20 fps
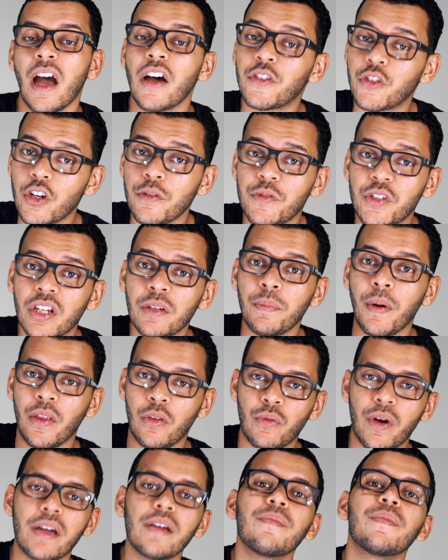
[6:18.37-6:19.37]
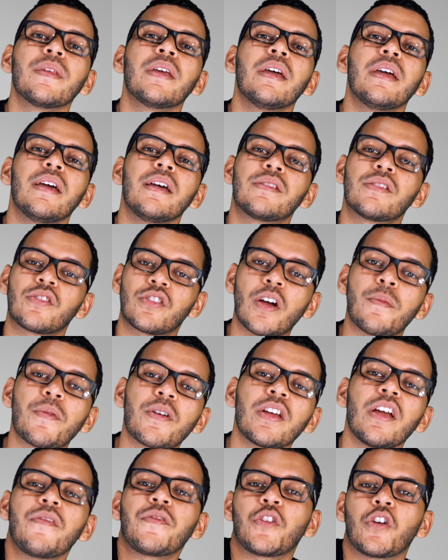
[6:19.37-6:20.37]
A term sheet, by the way, is a
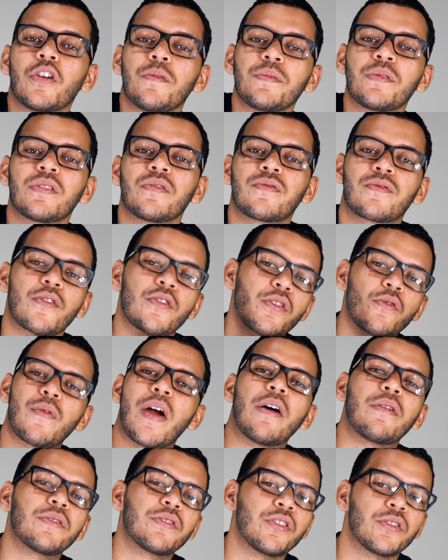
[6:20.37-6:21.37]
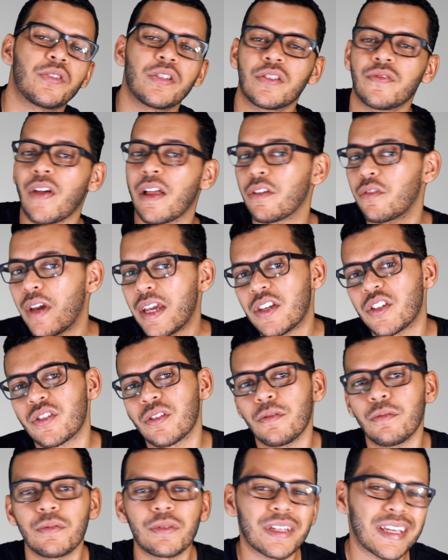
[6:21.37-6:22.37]
summary of terms for the round, such as
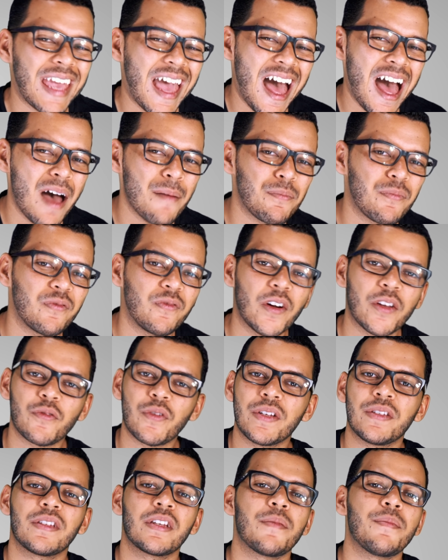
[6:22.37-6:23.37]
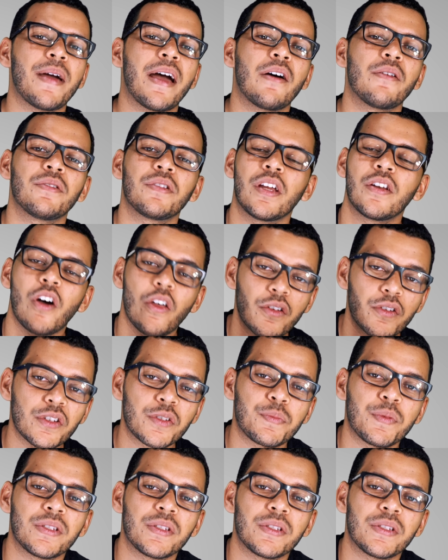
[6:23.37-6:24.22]
valuation, cap, fundraising amount, and other